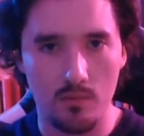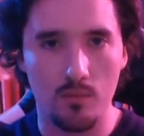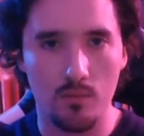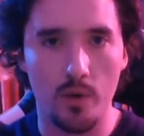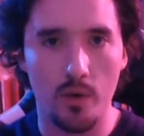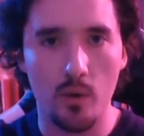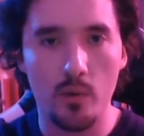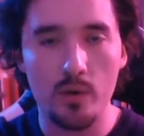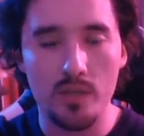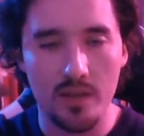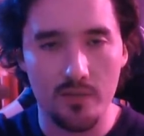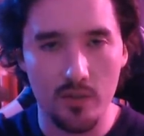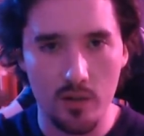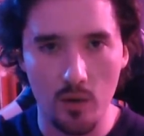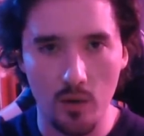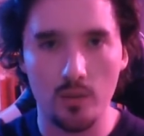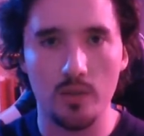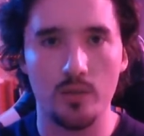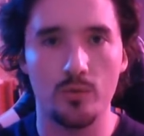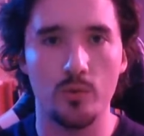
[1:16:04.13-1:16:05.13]
We always have a
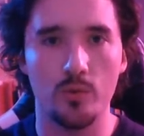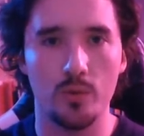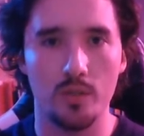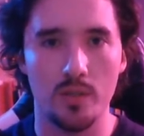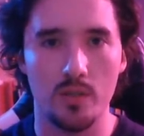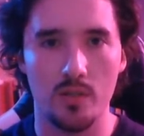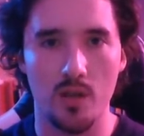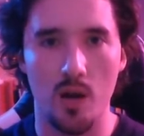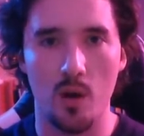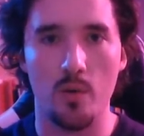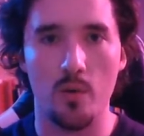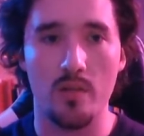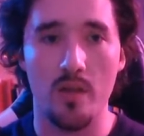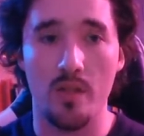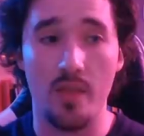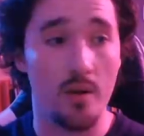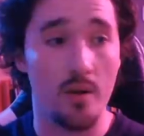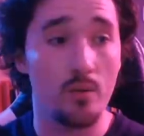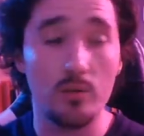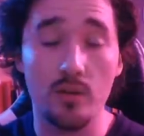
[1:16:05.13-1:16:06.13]
golden rule to start with, and
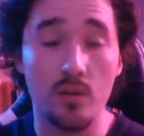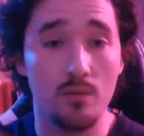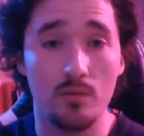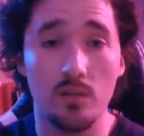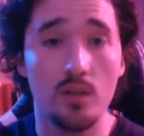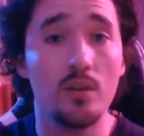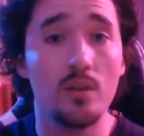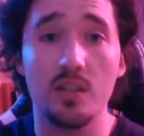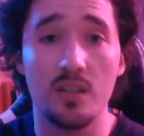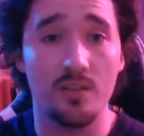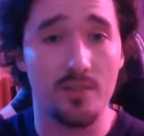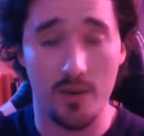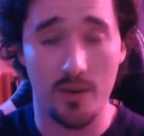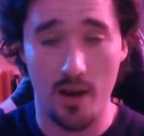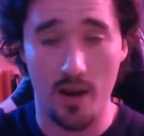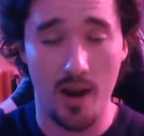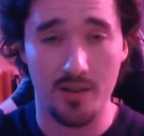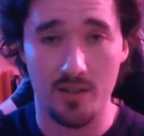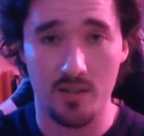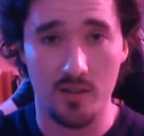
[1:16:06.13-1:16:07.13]
then you don't need to figure
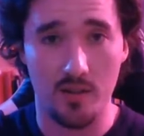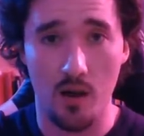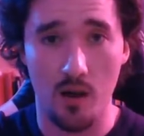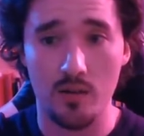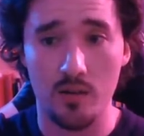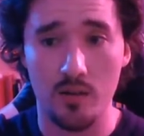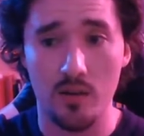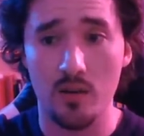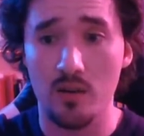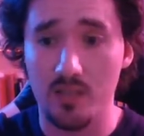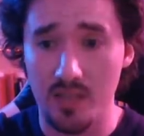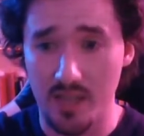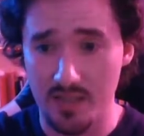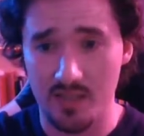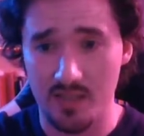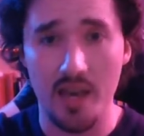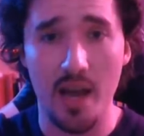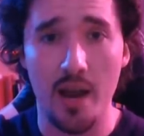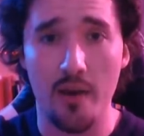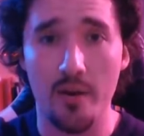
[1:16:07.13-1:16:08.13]
out how to start, because that's
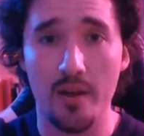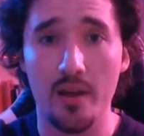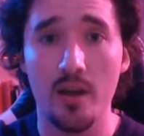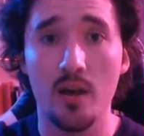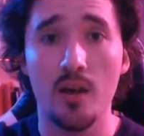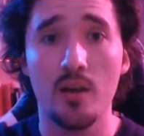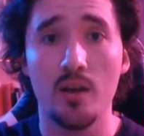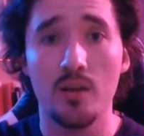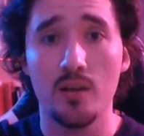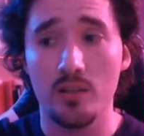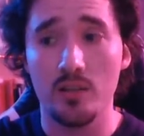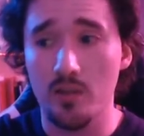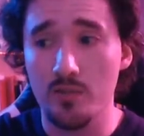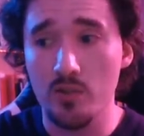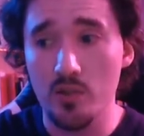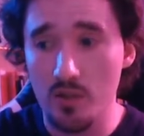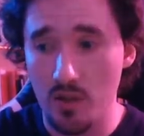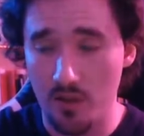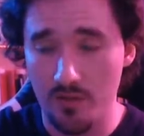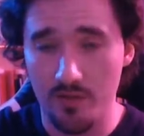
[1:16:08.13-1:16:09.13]
scary. You
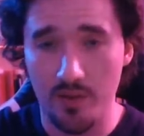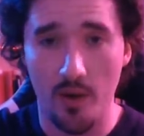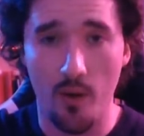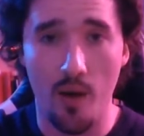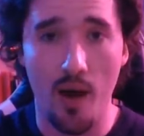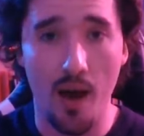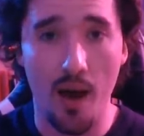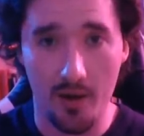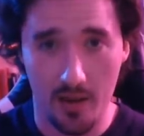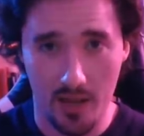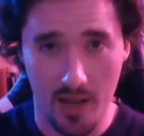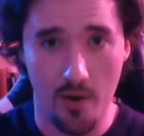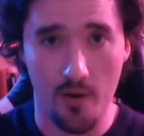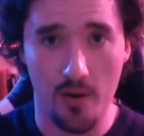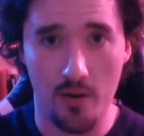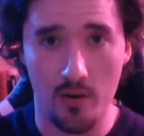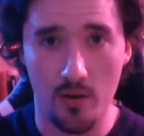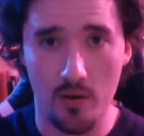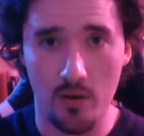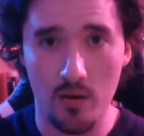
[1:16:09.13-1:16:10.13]
just got to figure out how to carry
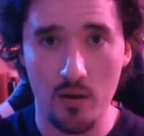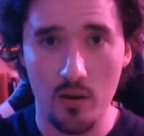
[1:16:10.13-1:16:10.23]
on.